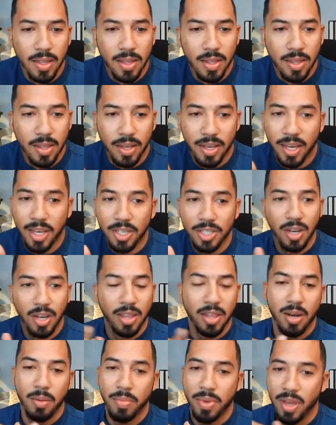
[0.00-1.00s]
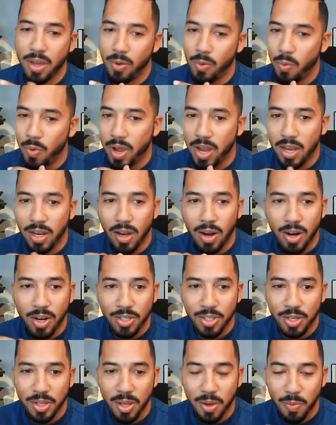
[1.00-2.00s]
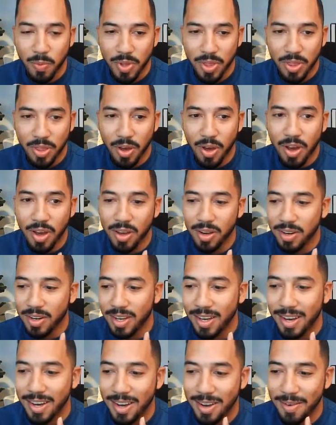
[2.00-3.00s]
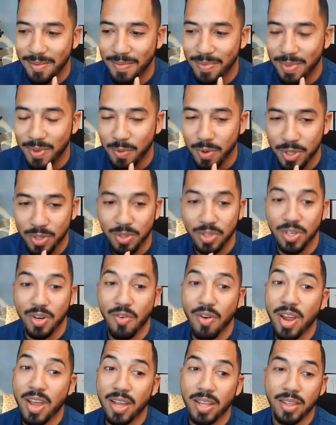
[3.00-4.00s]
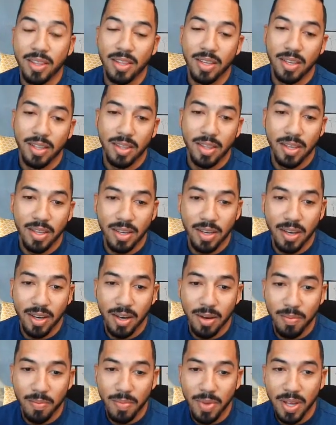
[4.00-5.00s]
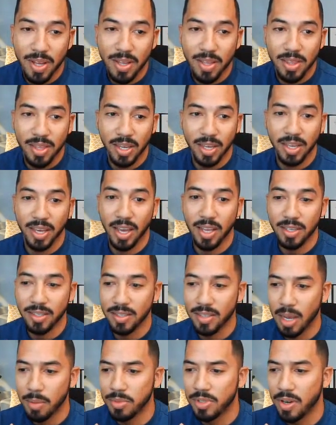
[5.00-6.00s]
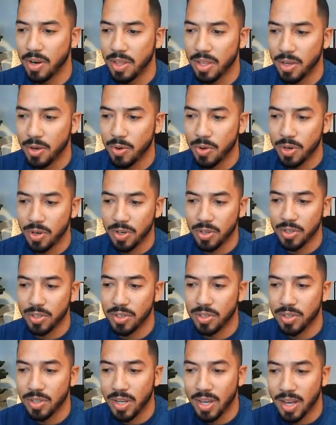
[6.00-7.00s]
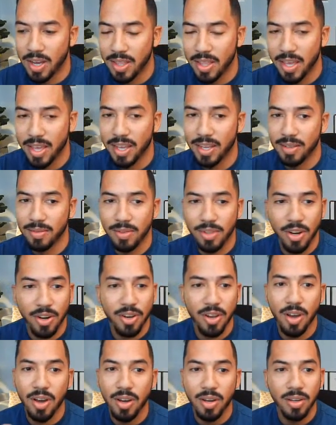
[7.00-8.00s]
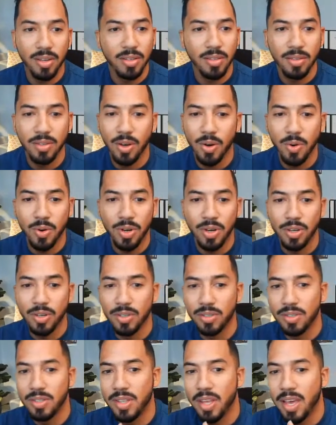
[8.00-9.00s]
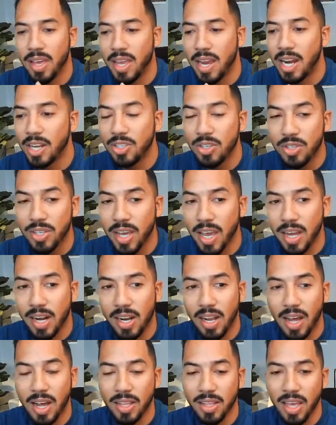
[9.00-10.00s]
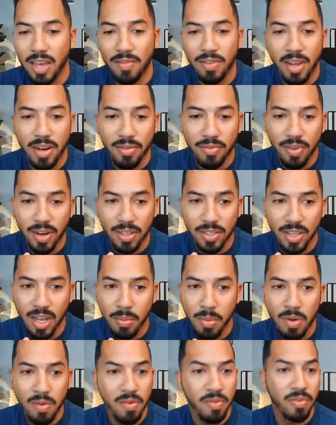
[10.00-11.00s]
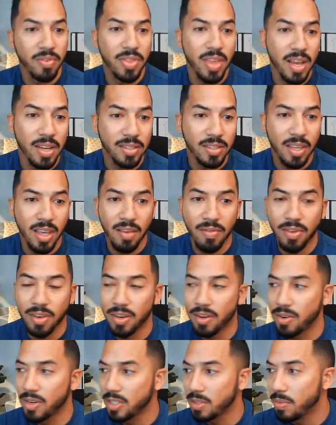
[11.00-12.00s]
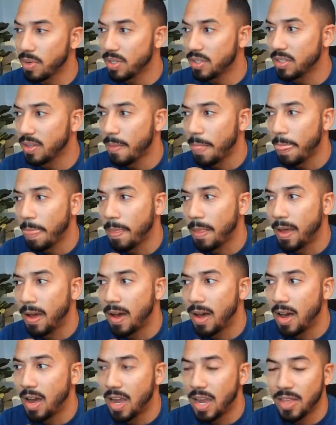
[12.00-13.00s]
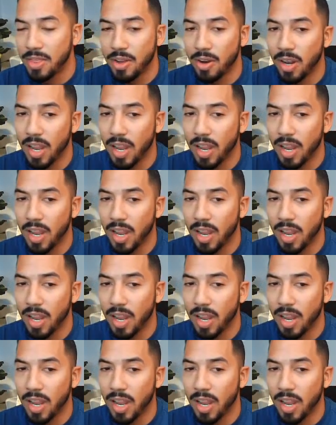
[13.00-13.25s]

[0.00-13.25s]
The kitchen ended up being way larger than we thought, which was great. The guests, the owners, they're young owners. They entertain a lot. They have a lot of friends come over for Thanksgiving, Christmas, and their